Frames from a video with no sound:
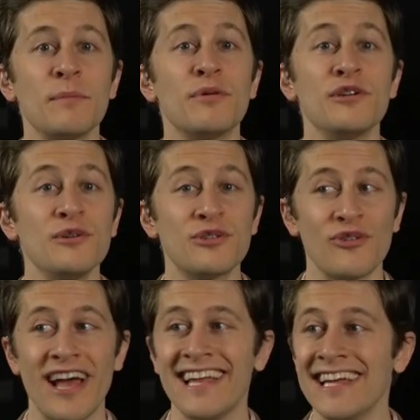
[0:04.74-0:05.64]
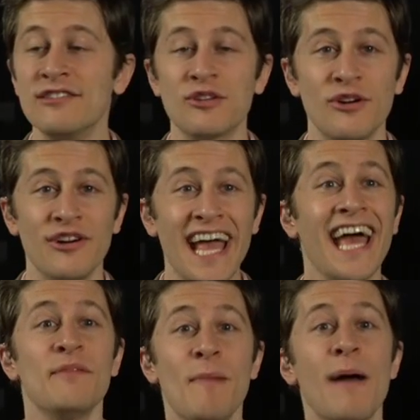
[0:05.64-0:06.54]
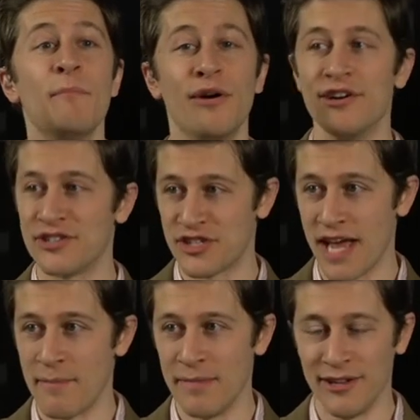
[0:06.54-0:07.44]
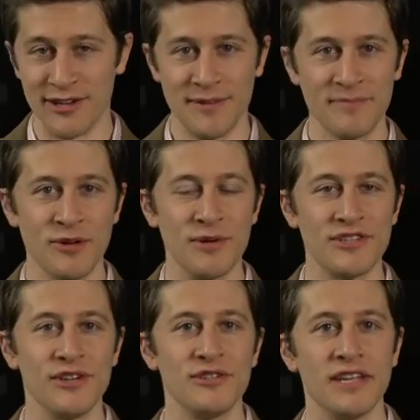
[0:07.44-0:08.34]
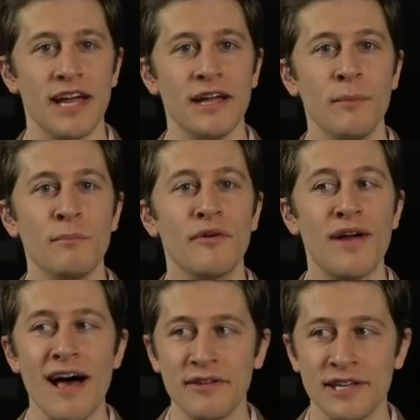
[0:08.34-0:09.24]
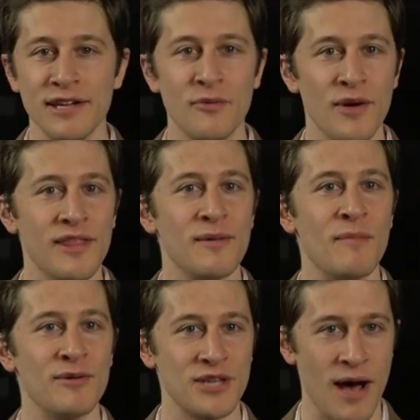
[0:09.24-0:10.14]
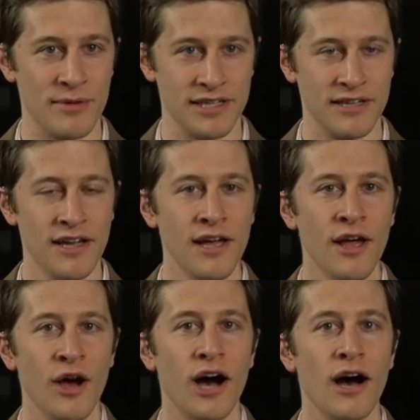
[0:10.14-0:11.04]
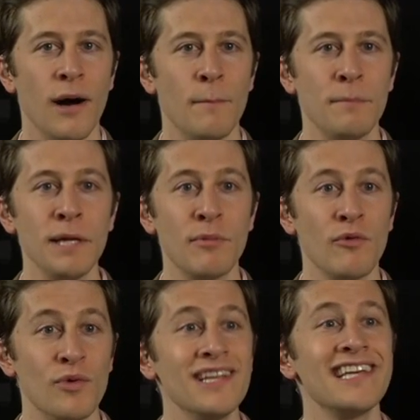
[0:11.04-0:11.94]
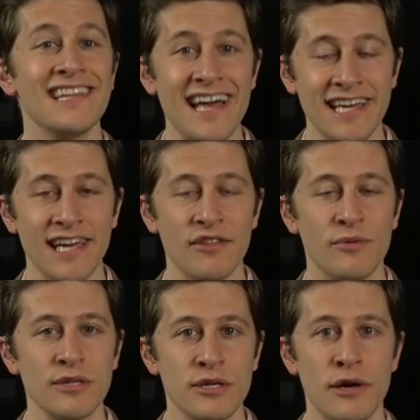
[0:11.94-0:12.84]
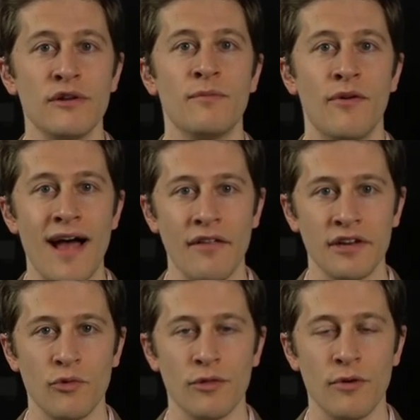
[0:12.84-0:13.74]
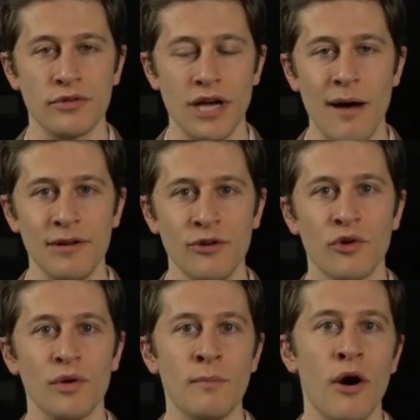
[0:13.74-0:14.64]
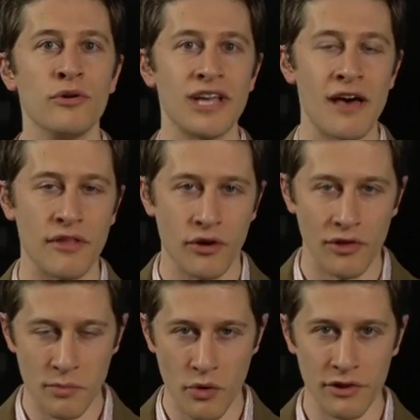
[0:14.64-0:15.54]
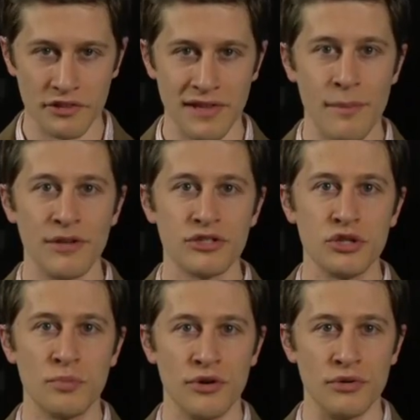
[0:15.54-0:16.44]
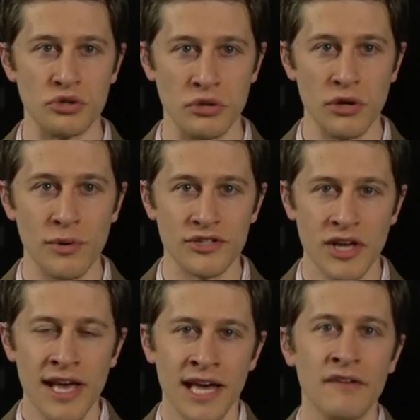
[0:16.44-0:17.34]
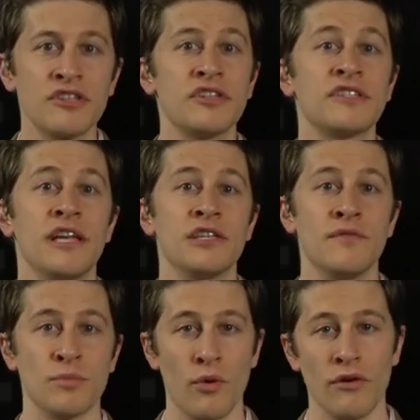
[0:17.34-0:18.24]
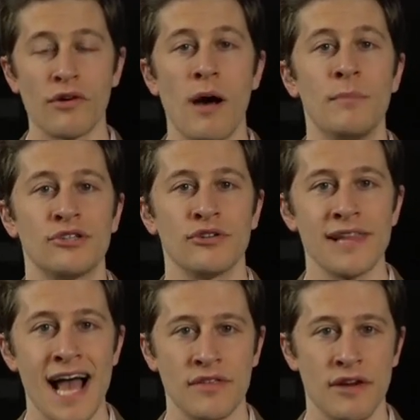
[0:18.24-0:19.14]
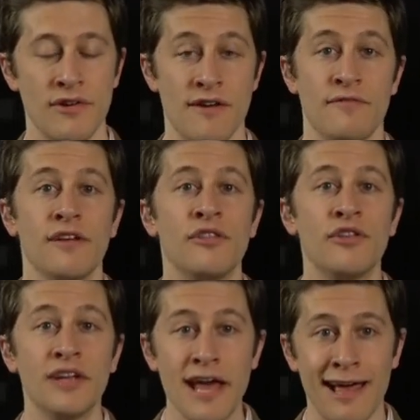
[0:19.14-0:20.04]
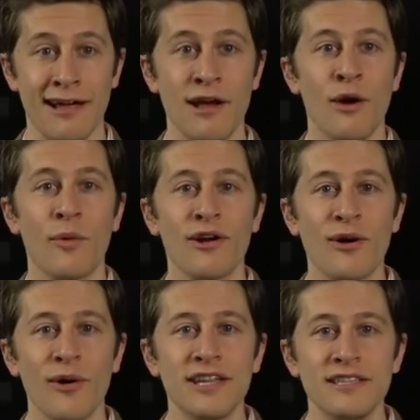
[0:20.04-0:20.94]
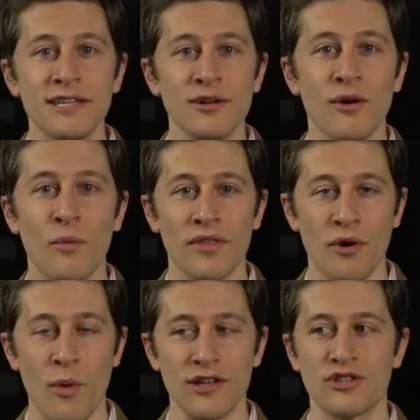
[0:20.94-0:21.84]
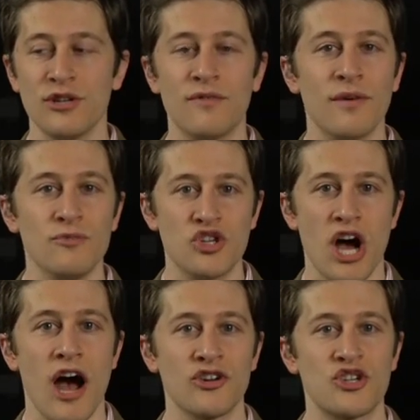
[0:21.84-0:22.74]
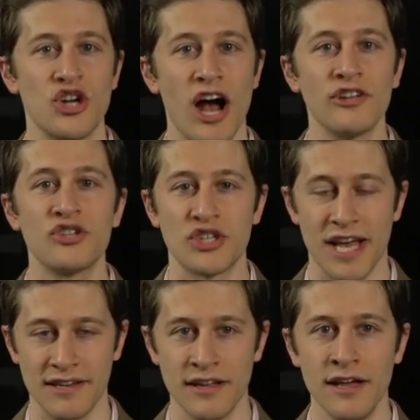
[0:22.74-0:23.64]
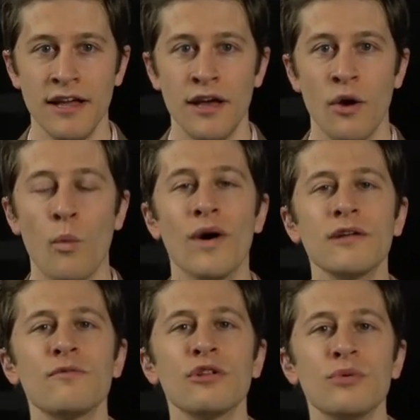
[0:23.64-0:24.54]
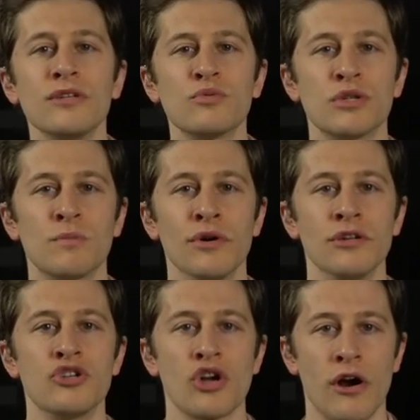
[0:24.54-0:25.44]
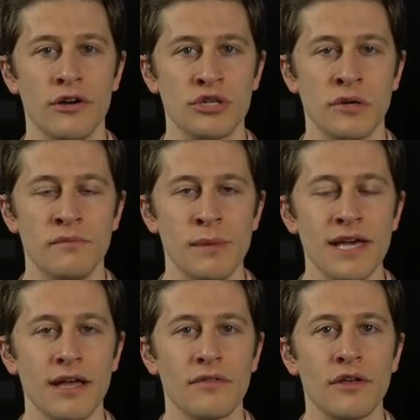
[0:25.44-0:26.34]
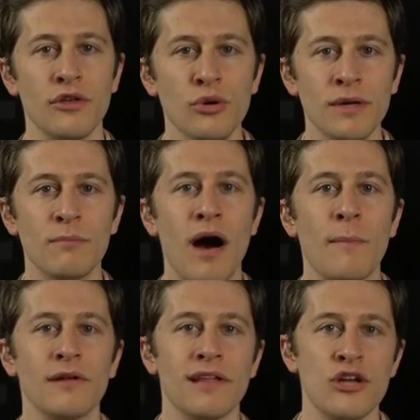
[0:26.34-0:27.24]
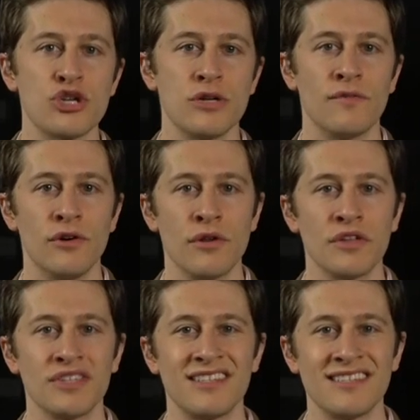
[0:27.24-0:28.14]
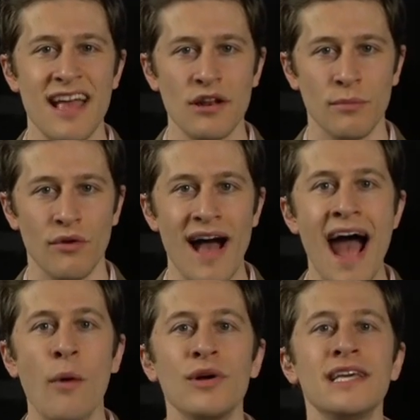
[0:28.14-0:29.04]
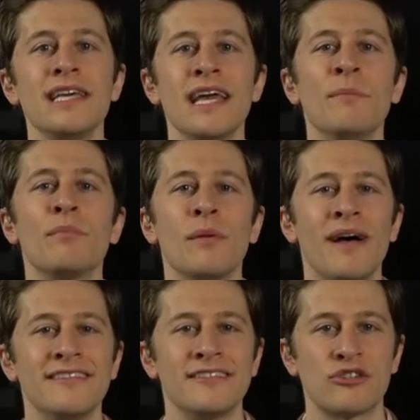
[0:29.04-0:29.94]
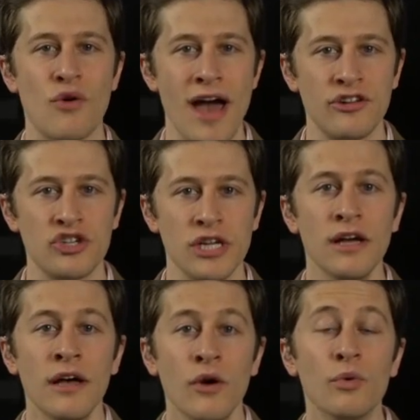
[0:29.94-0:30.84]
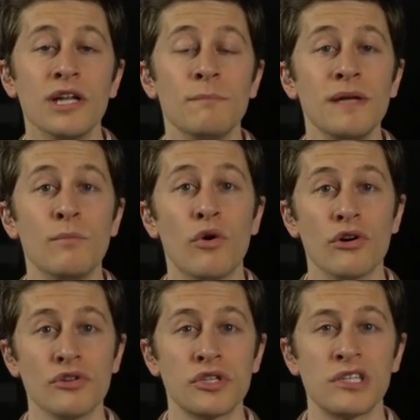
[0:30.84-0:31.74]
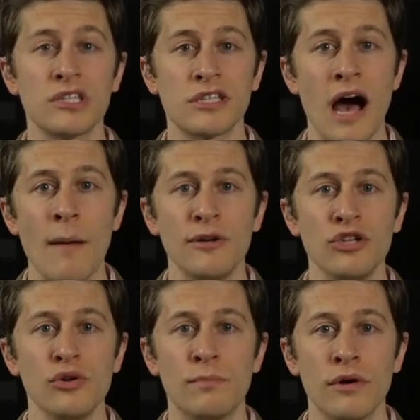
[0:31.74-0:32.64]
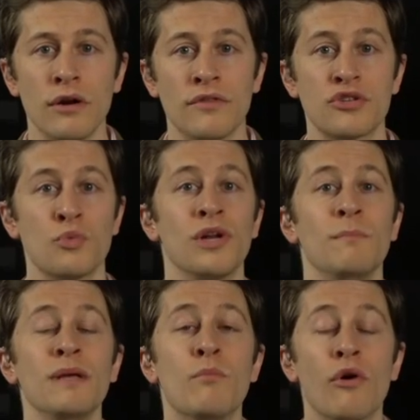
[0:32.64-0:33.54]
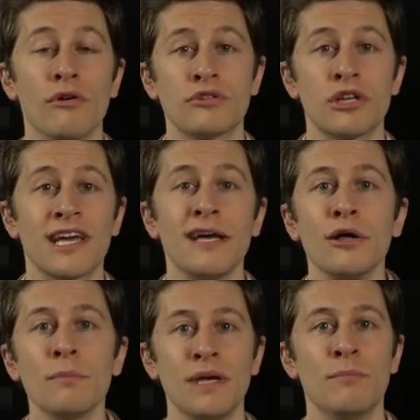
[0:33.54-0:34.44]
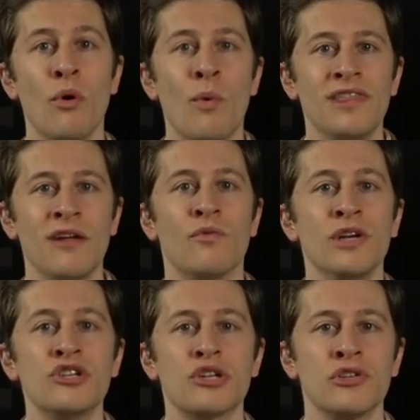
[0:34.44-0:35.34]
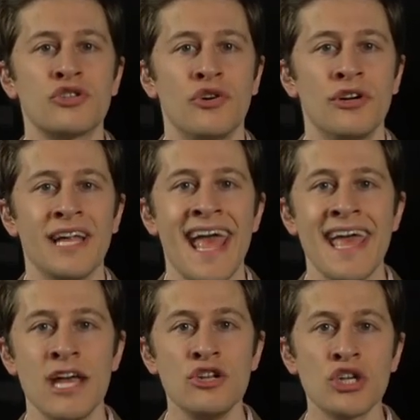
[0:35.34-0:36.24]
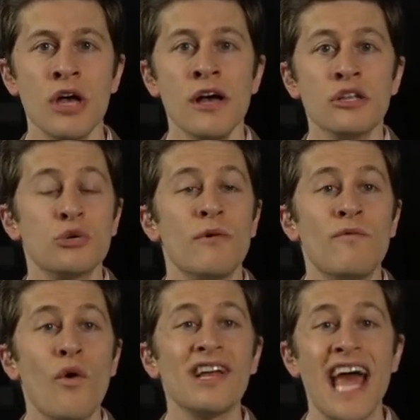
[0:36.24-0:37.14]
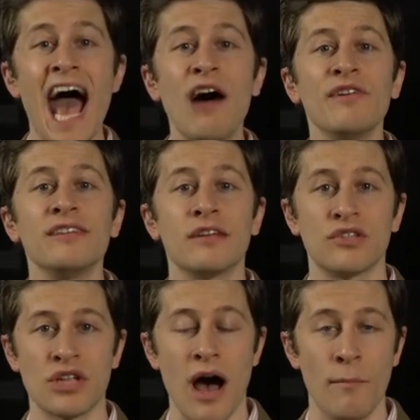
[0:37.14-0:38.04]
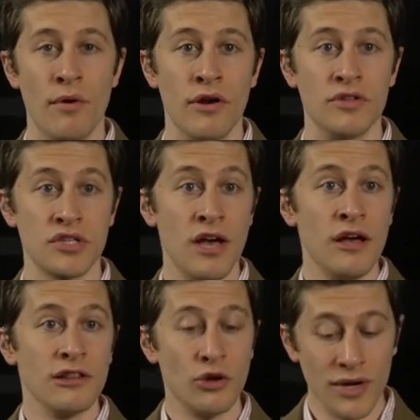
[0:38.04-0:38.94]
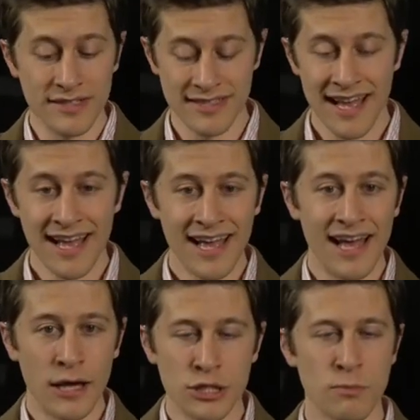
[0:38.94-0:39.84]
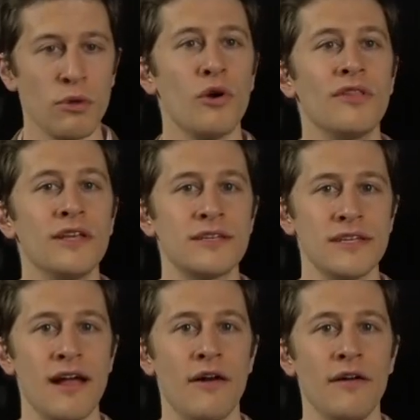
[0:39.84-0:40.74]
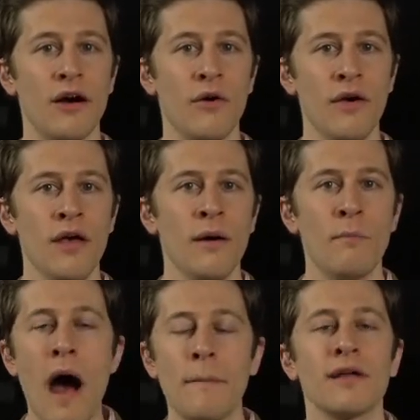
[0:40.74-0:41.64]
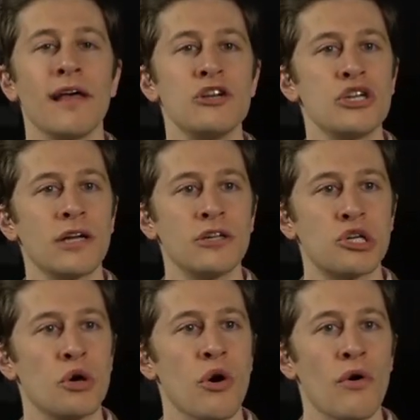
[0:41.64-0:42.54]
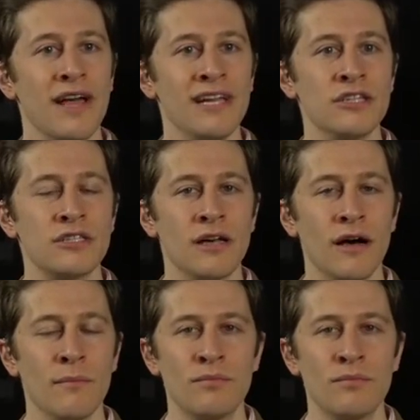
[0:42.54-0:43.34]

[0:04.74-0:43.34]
producer and intern and member Sam Miller, who is here today, Morality with Motamedi. People really liking the return of Morality with Motamedi, where we pose ethical and moral dilemmas to producer Lewis, gives us a sense of his moral compass or lack thereof. Today, we are going to deal with a question from Josh. Josh said, what if Lewis was put in charge of making the human population of Earth sustainable? How would he implement a strategy? Would it be moral to stop new births? Would it be moral to kill people when they've reached a certain age to avoid having to stop births? Lewis, explore this scenario. Population control. It is the